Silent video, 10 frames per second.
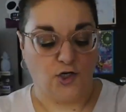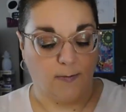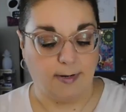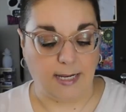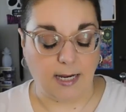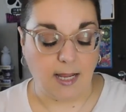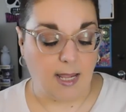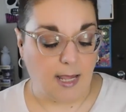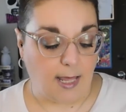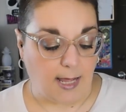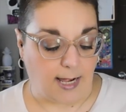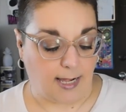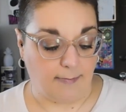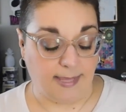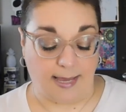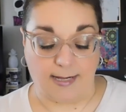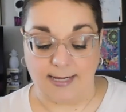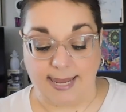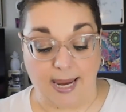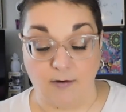Germany. Yeah,
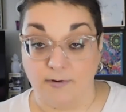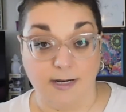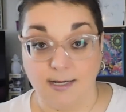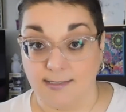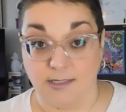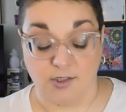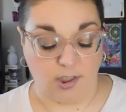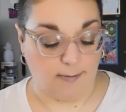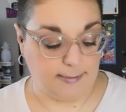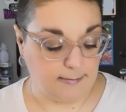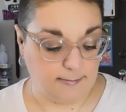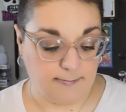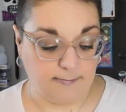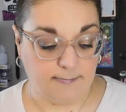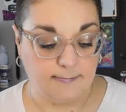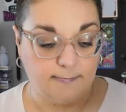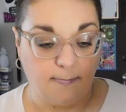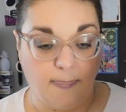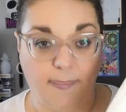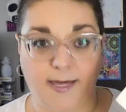I can't read it because it's German,
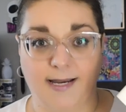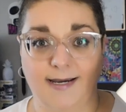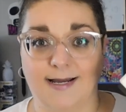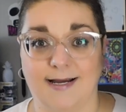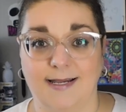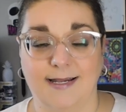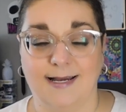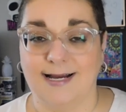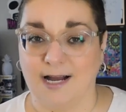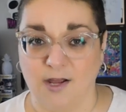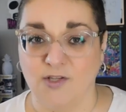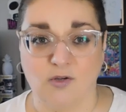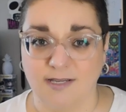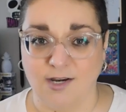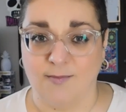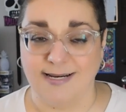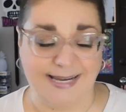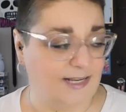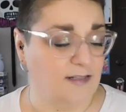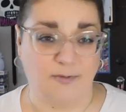but I also didn't know my
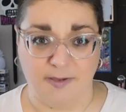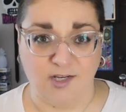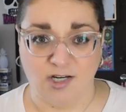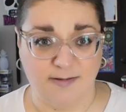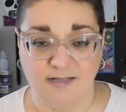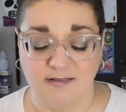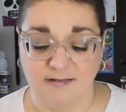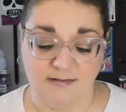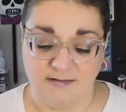dad could speak German.